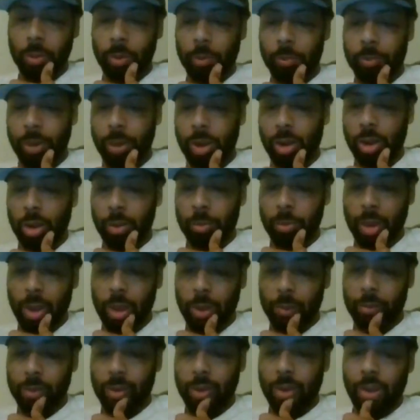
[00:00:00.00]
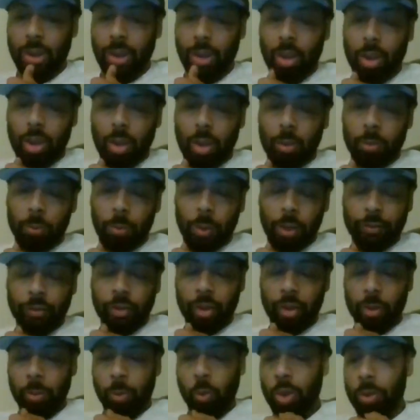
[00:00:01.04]
him and beat him up. But
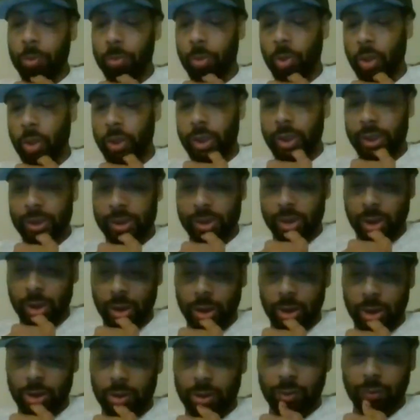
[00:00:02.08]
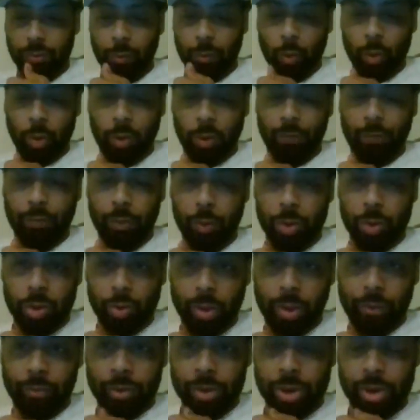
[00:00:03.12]
the important part of this scene, for future
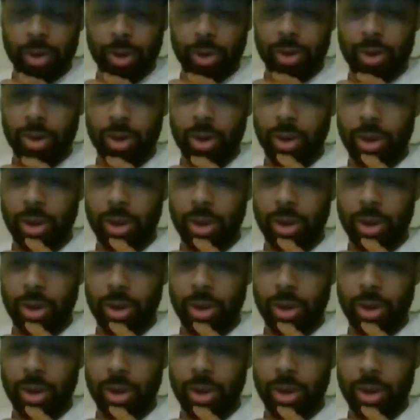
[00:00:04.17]
references,